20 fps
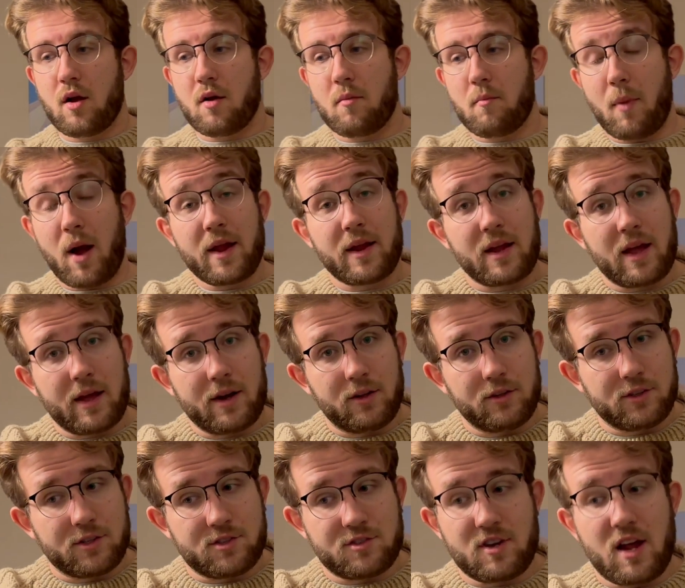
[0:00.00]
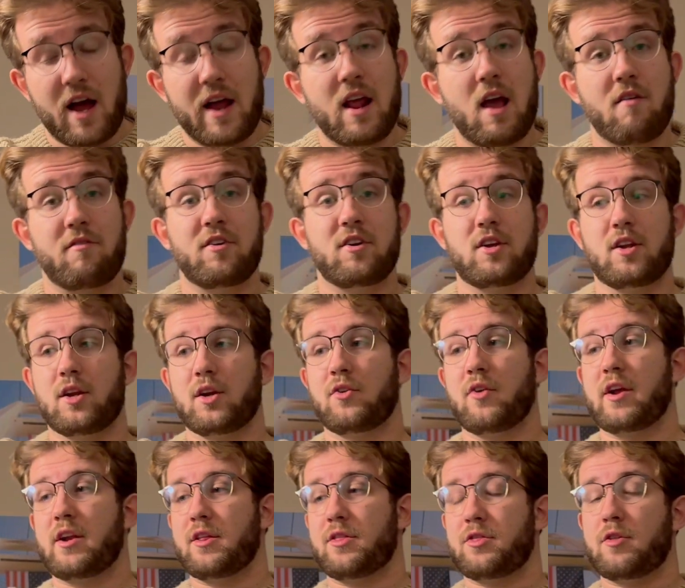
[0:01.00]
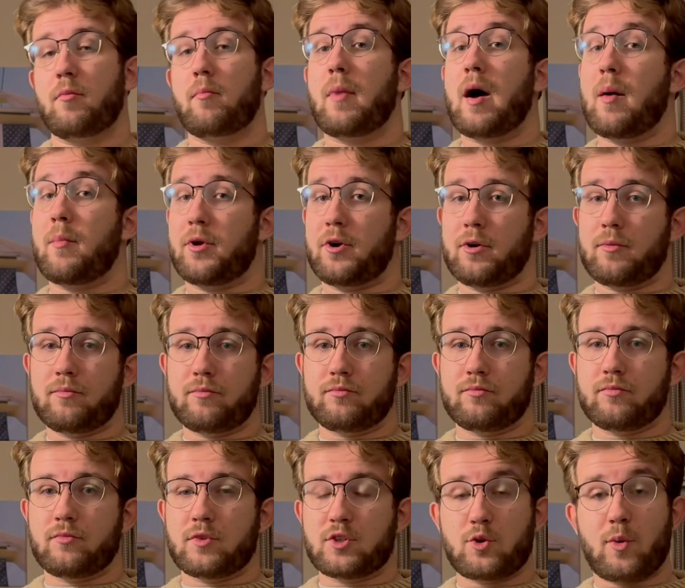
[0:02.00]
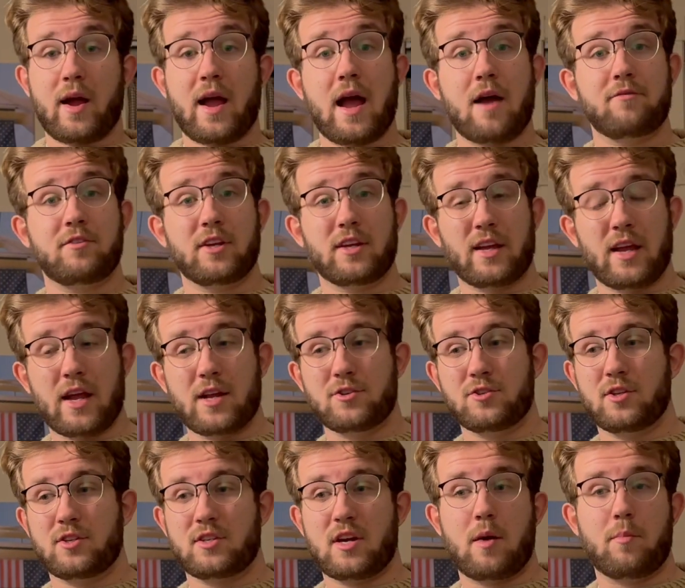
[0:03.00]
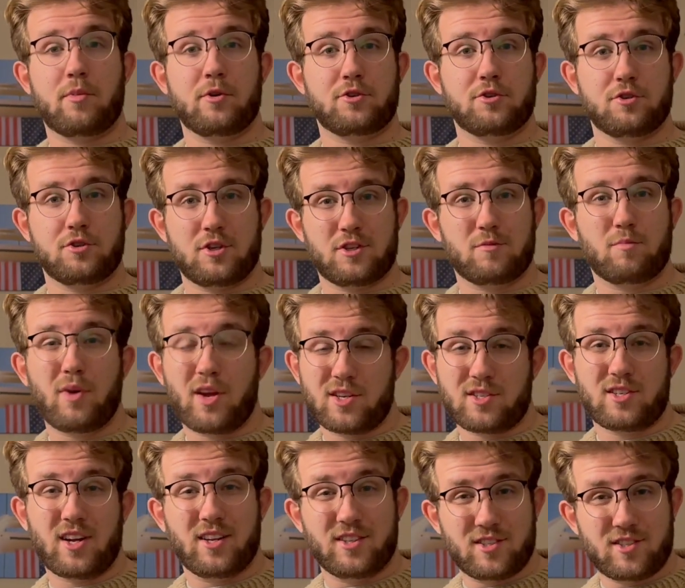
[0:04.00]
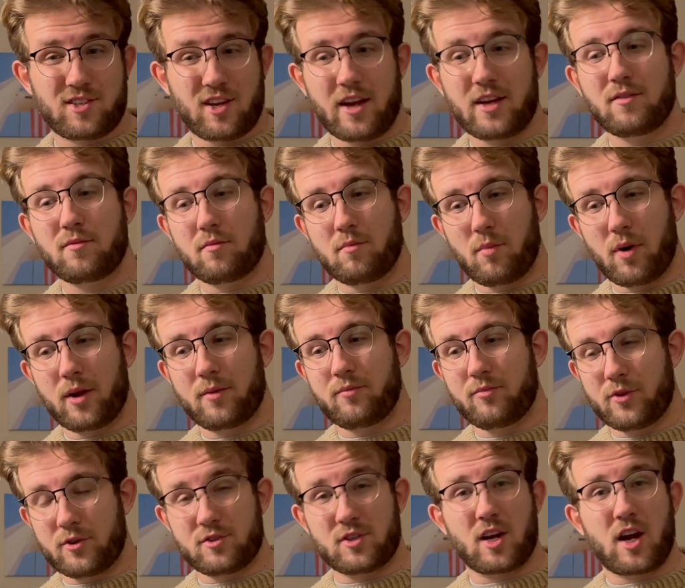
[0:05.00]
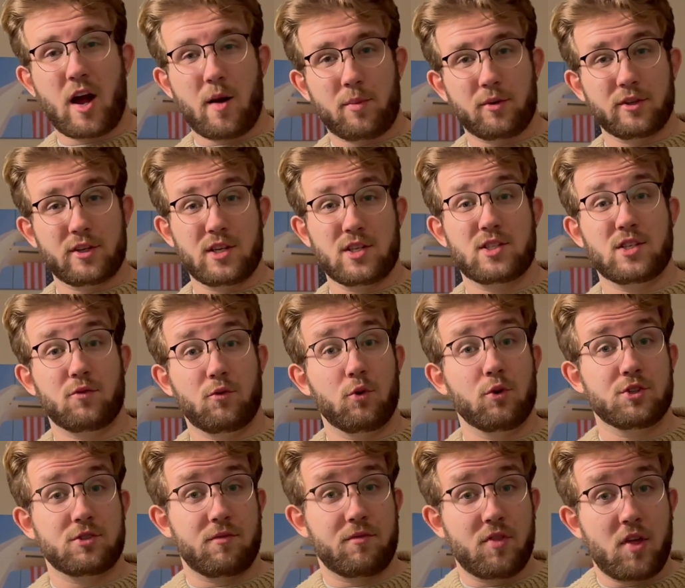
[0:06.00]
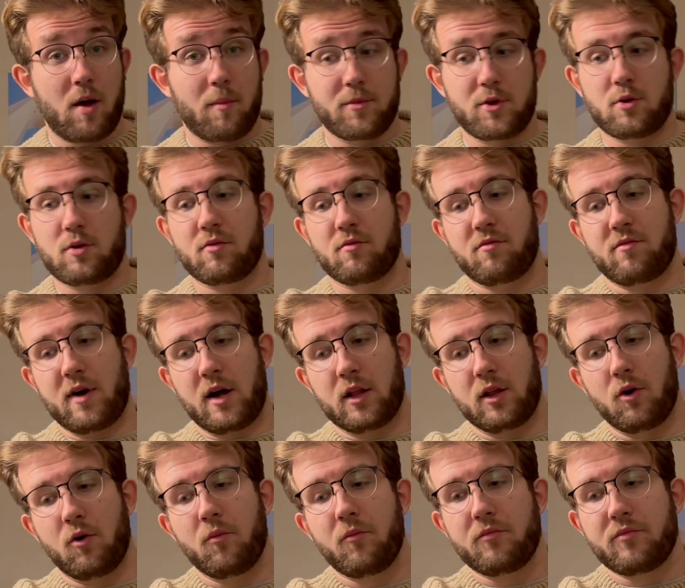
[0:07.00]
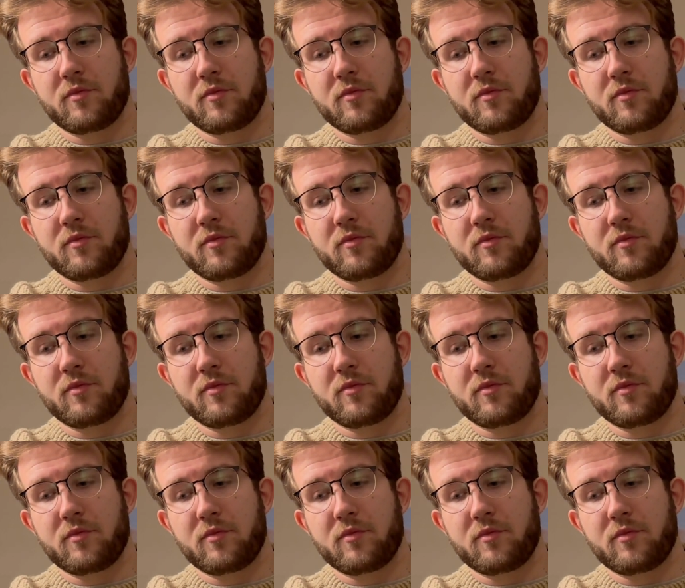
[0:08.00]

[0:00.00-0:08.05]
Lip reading: My kettle does not have an integrated thermometer, so I have to gauge the temperature just based on sight, but there's a couple easy rules of thumb you can follow.